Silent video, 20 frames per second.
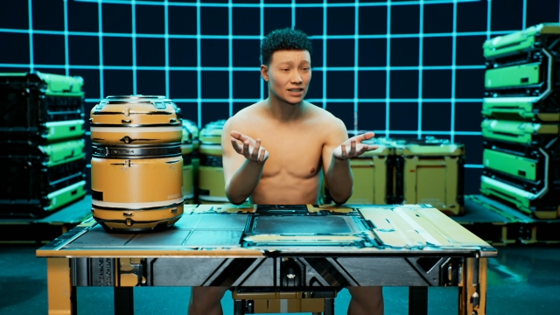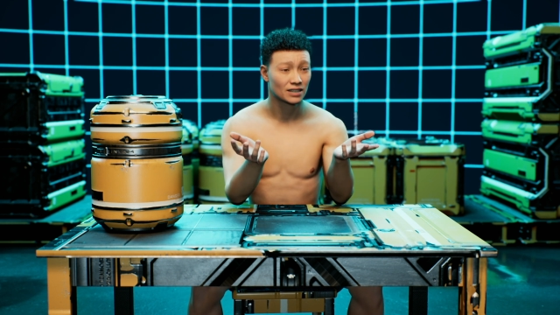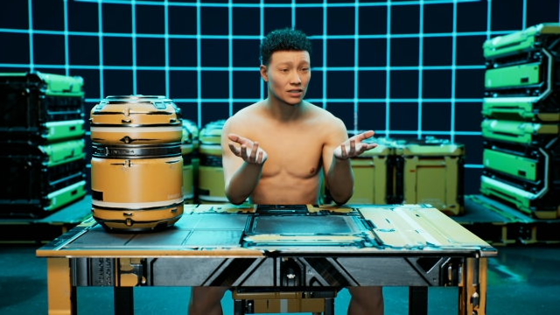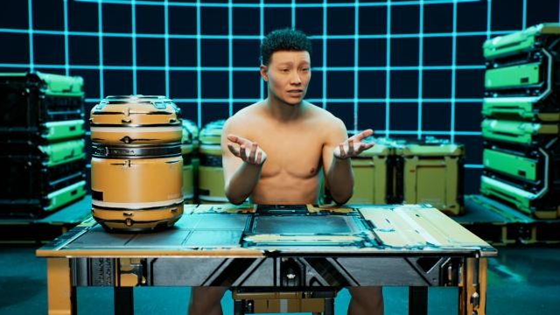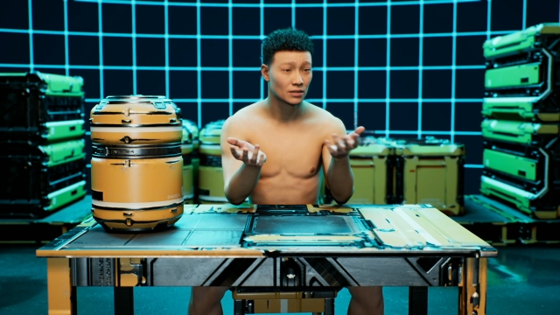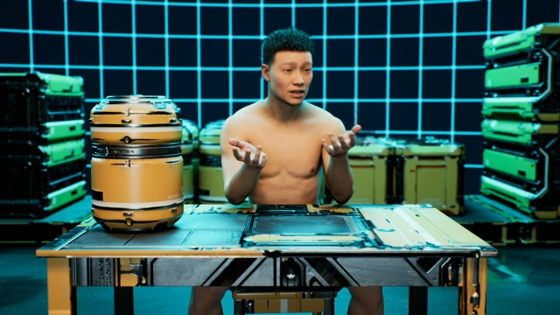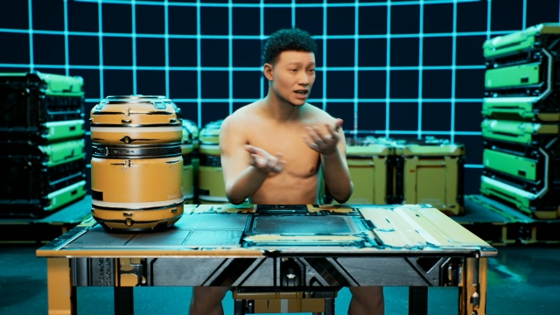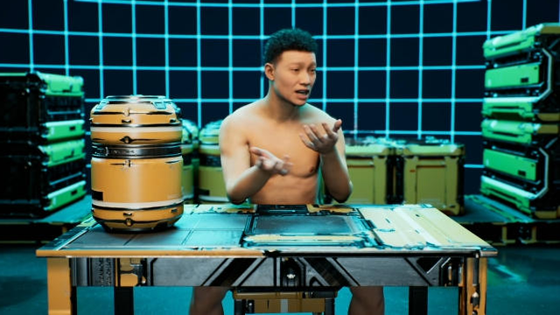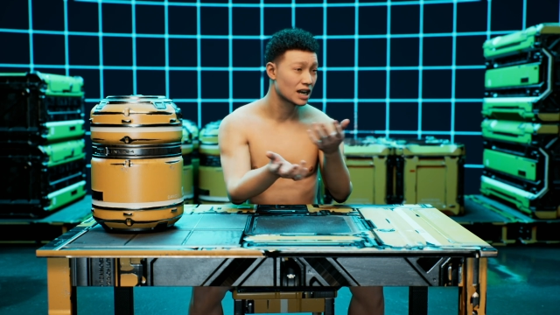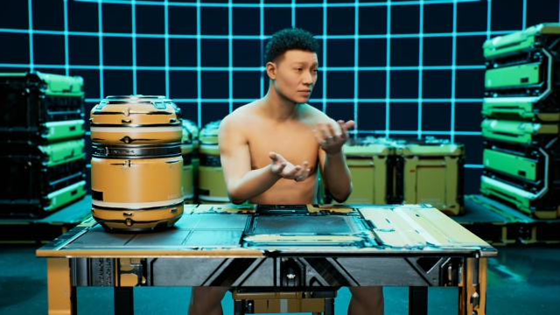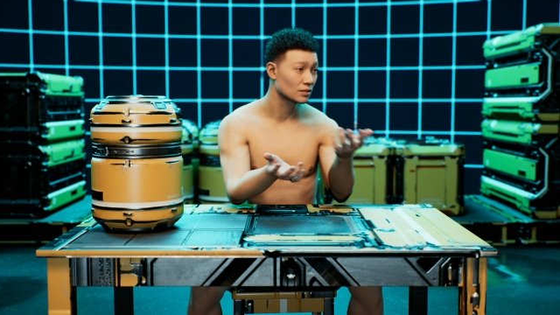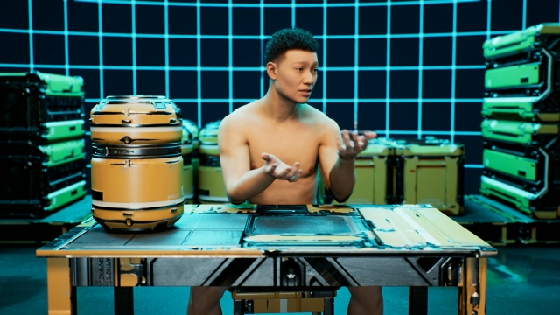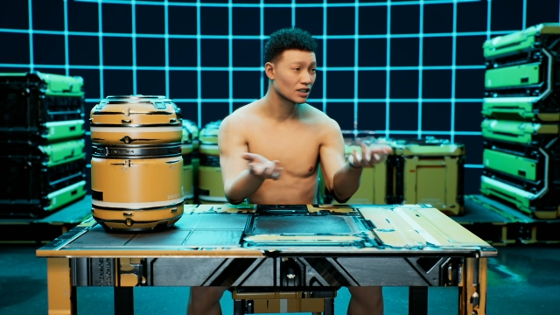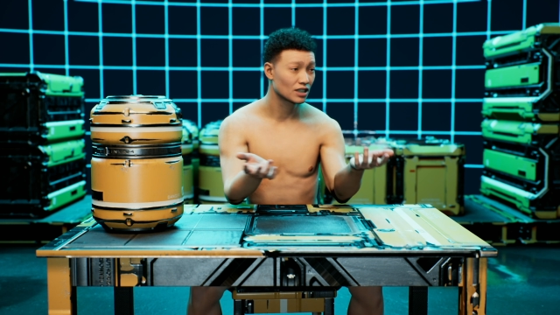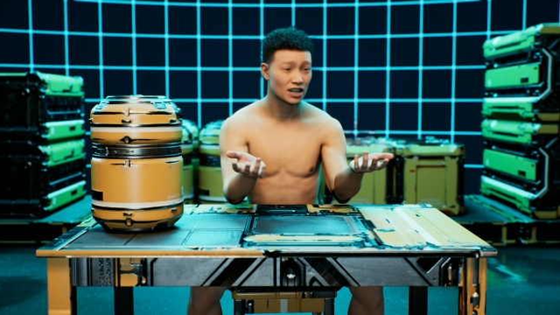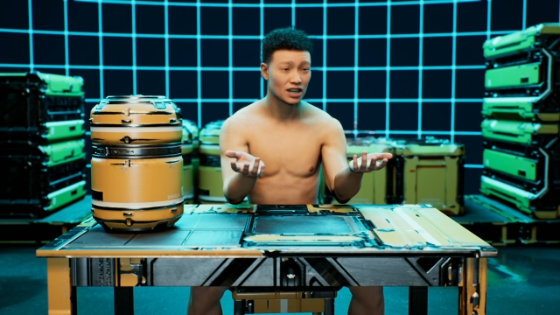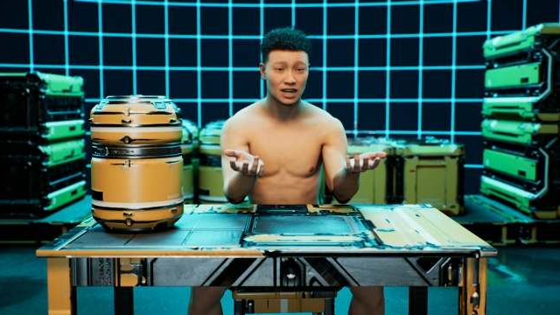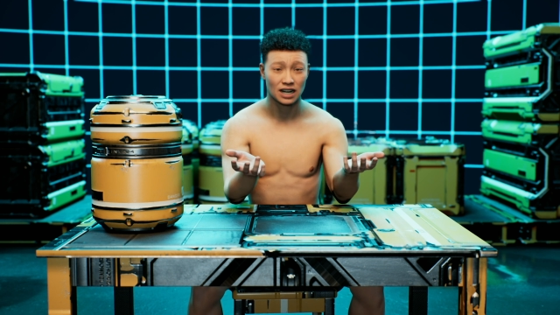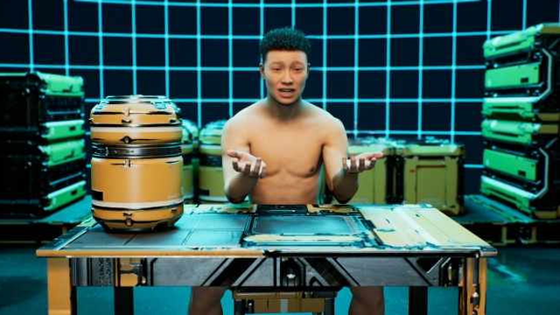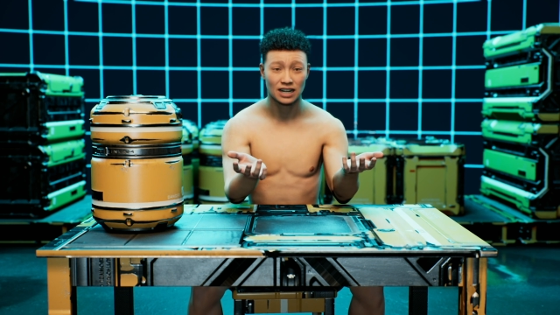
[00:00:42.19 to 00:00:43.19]
put my elbows
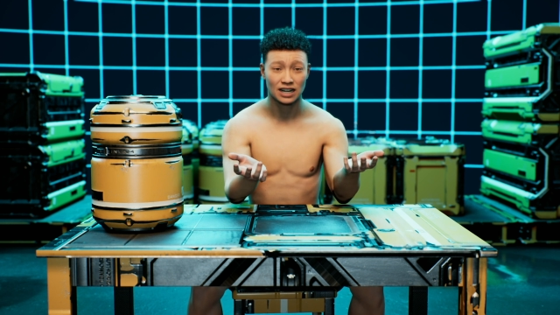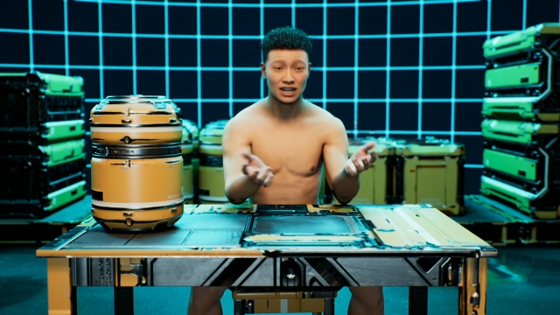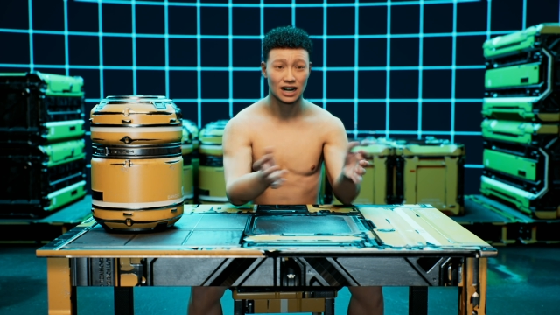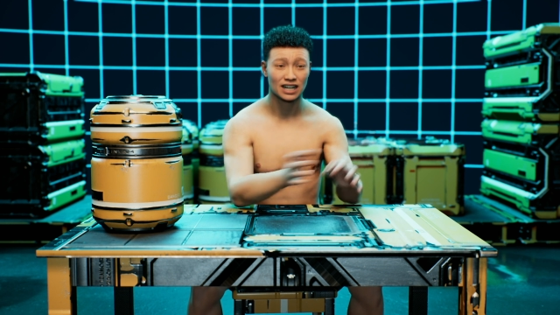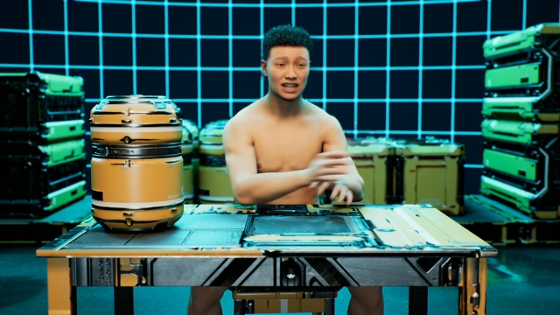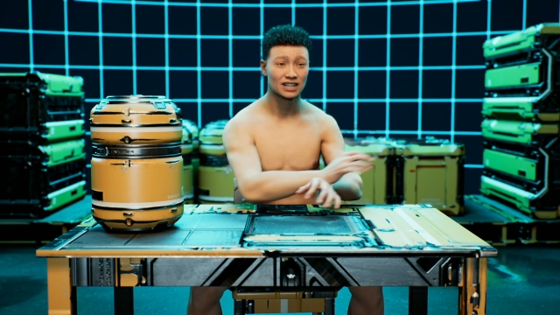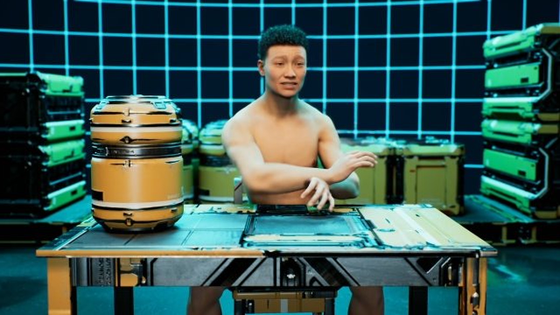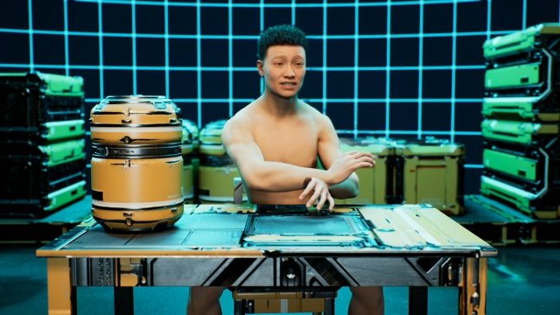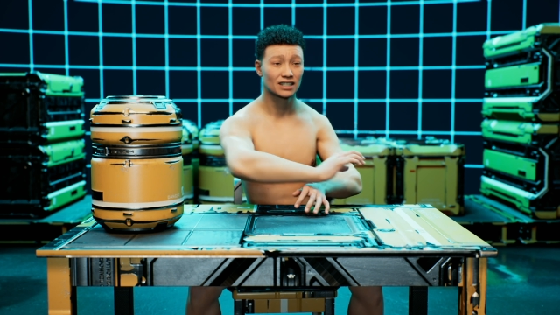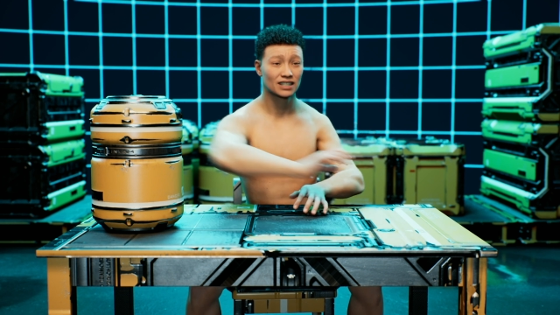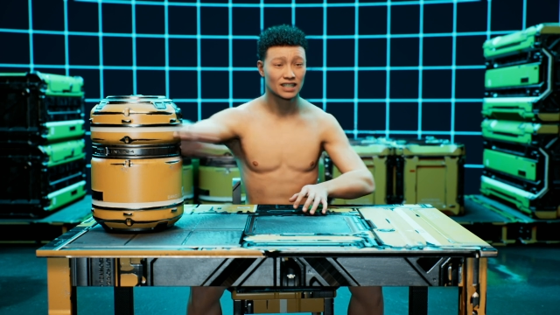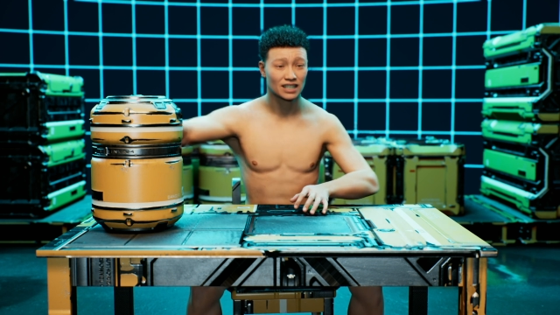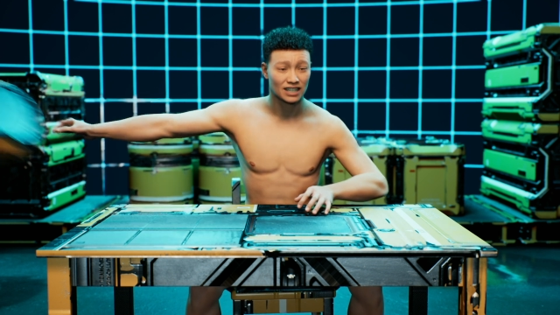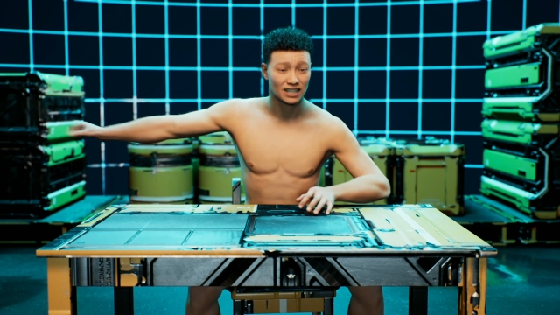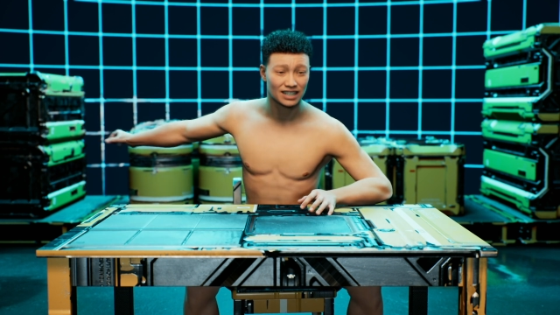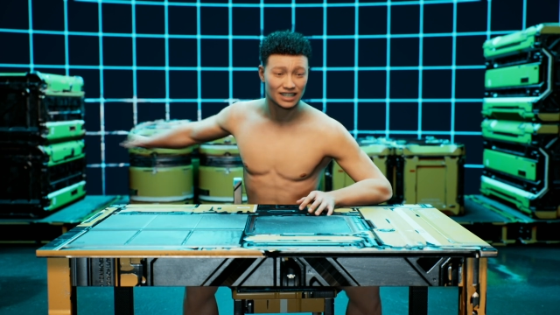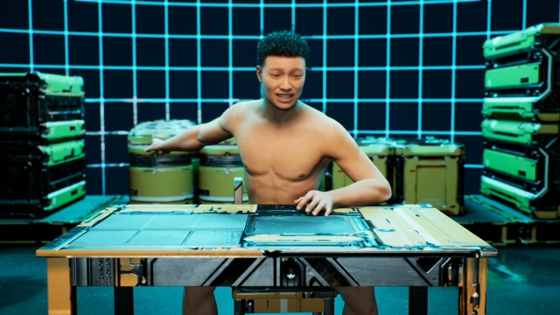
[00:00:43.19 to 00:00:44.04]
on it, and I can even